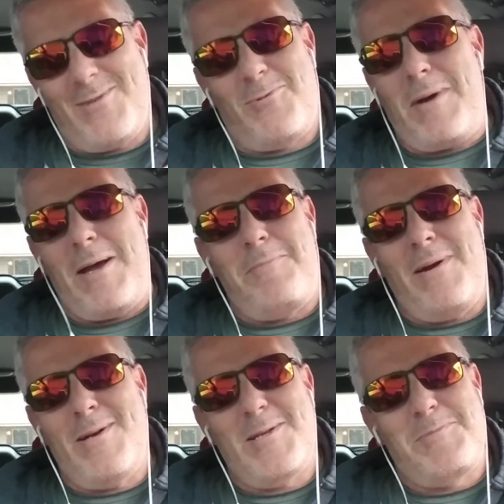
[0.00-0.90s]
for my
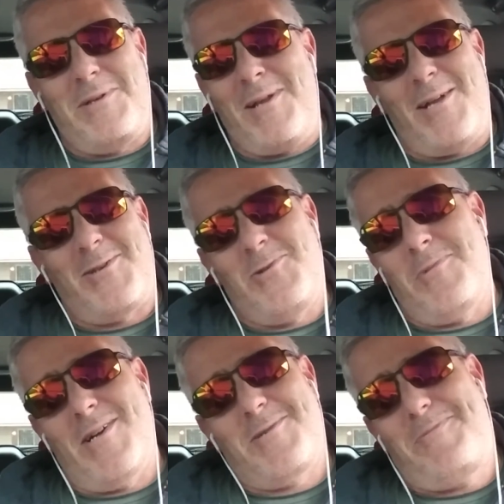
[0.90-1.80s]
appearance, but not too
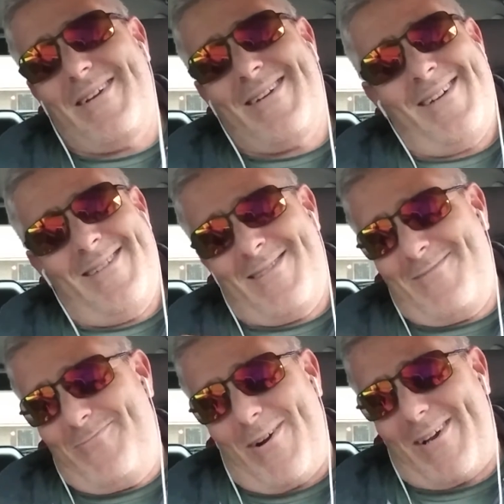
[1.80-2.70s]
much because
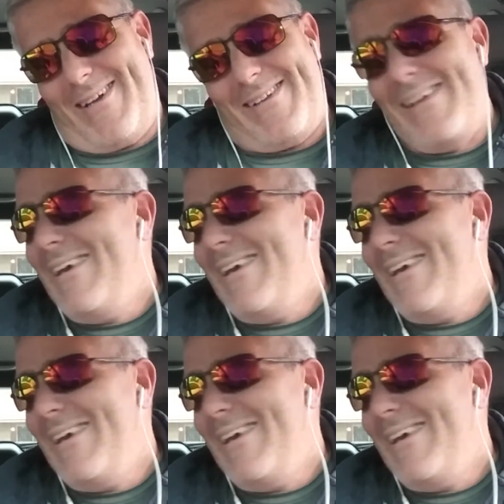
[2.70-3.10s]
fuck it.